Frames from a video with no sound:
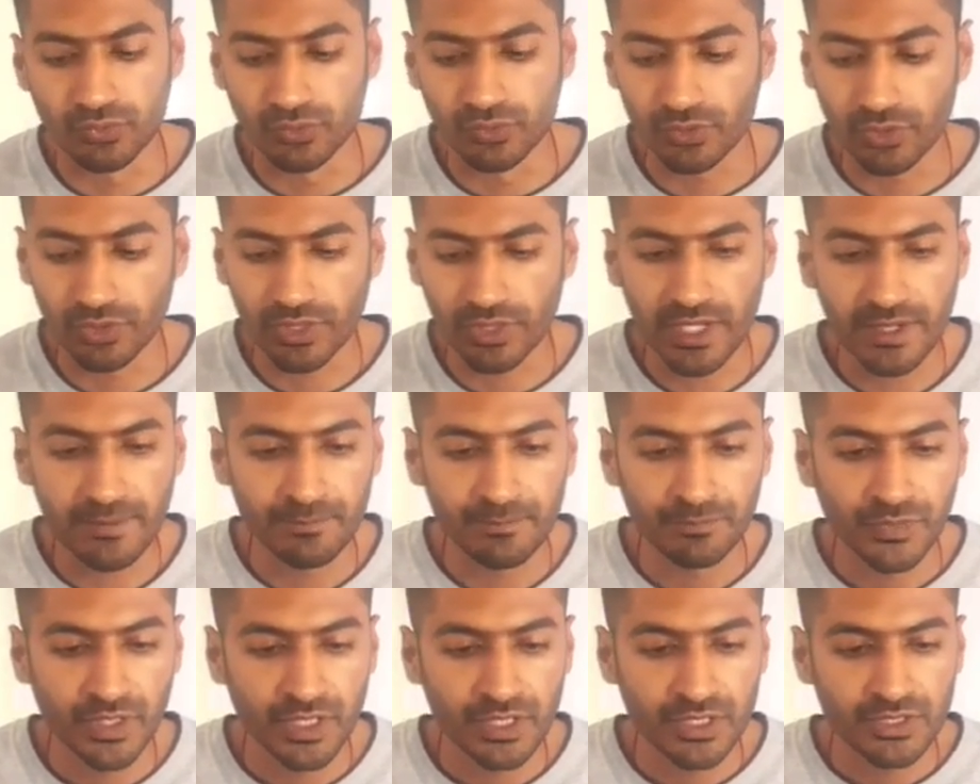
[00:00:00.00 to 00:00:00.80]
Okay,
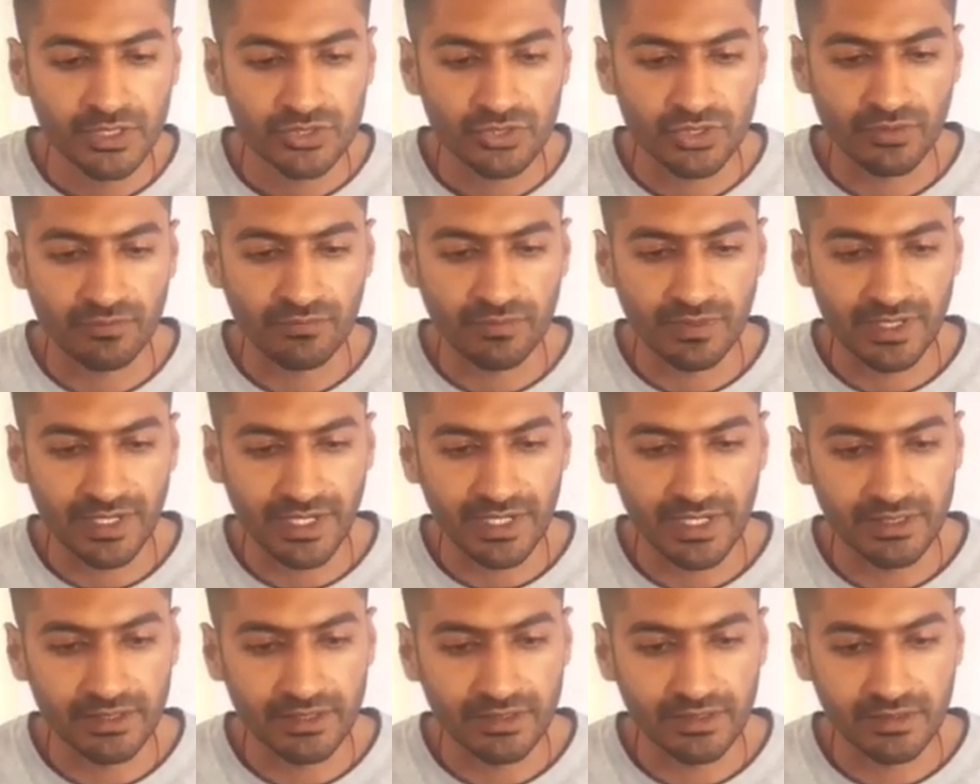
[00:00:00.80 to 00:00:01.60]
so if I
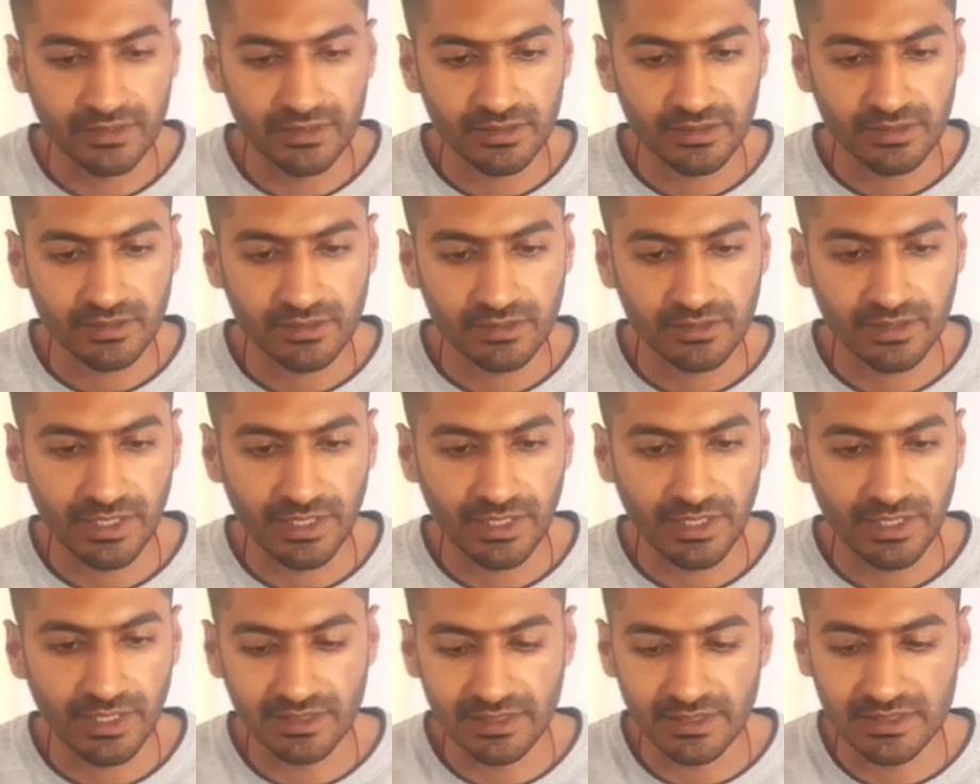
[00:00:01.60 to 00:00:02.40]
write
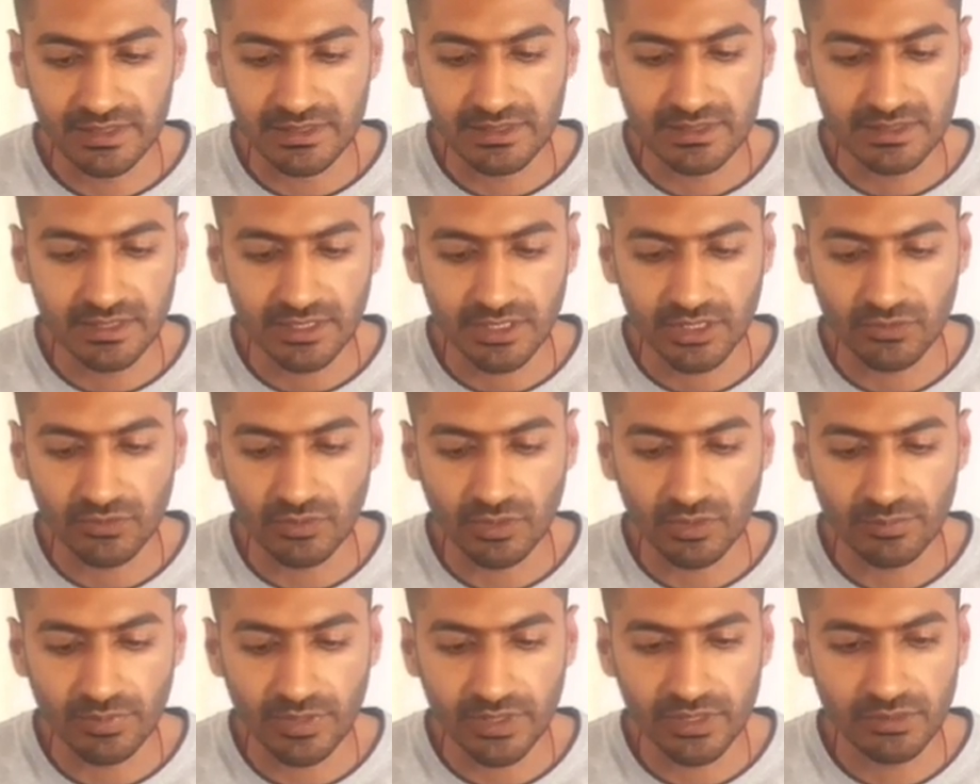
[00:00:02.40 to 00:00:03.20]
like this, it will
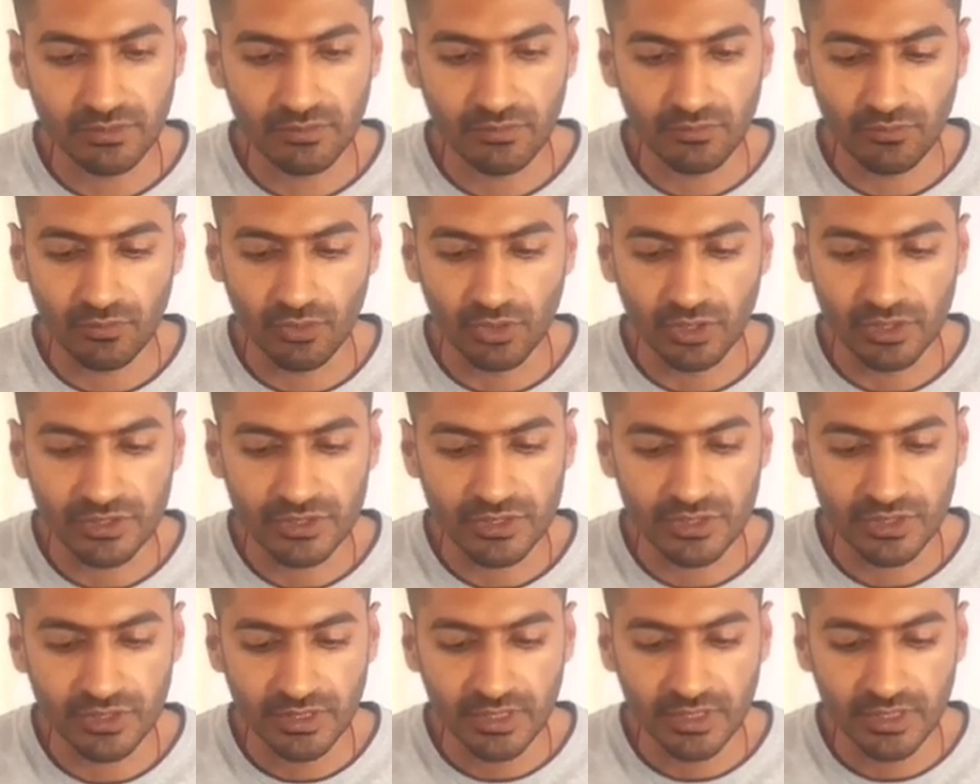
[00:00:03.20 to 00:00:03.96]
print false.